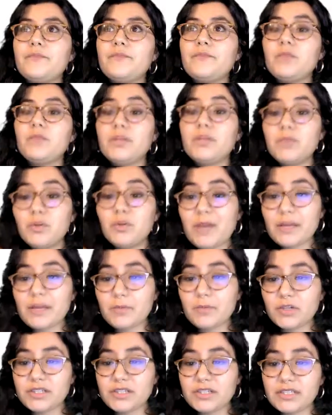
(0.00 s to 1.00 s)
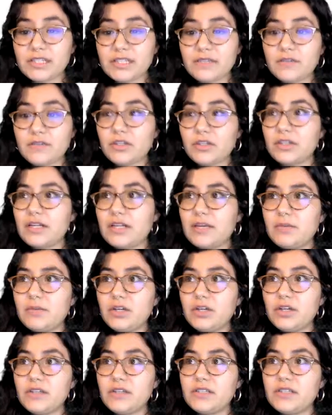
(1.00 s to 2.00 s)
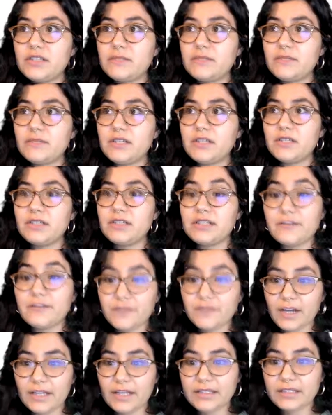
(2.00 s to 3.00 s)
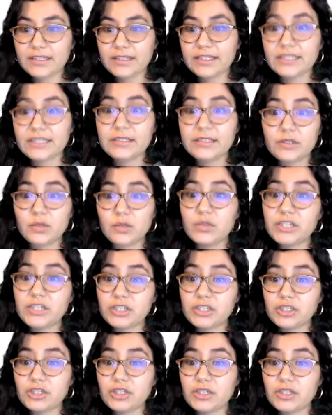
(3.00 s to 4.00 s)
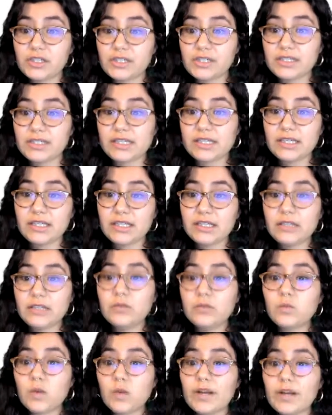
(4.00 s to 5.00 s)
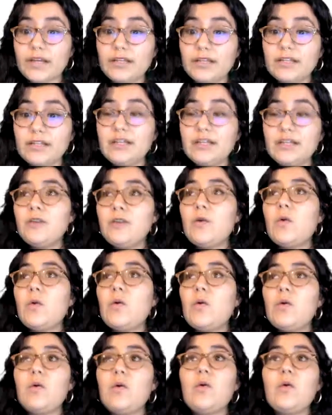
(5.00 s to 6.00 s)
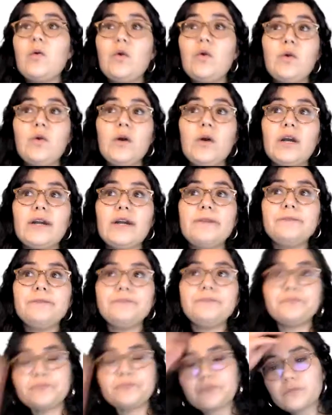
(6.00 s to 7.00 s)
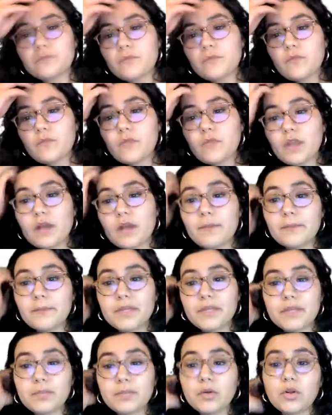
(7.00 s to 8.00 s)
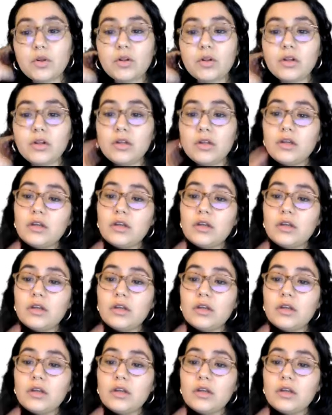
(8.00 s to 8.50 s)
people might perceive their neighborhood to be different than the researchers see, right? Or people